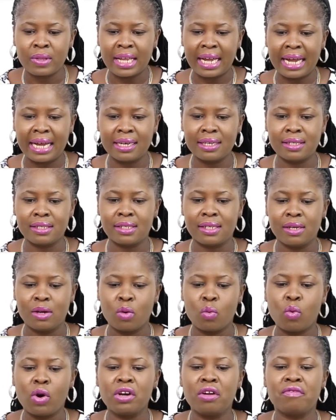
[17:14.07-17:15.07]
And
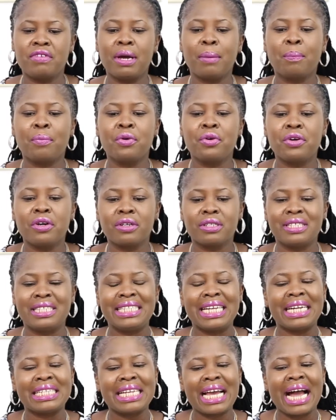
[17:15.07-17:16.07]
one of their products
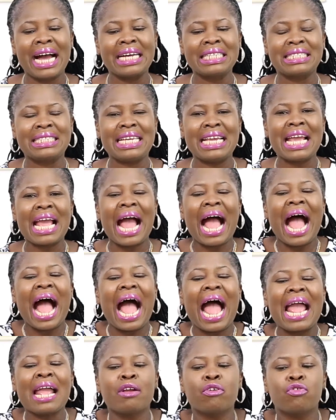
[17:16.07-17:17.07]
that has a
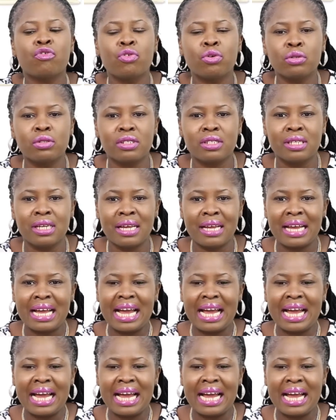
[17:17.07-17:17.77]
high growth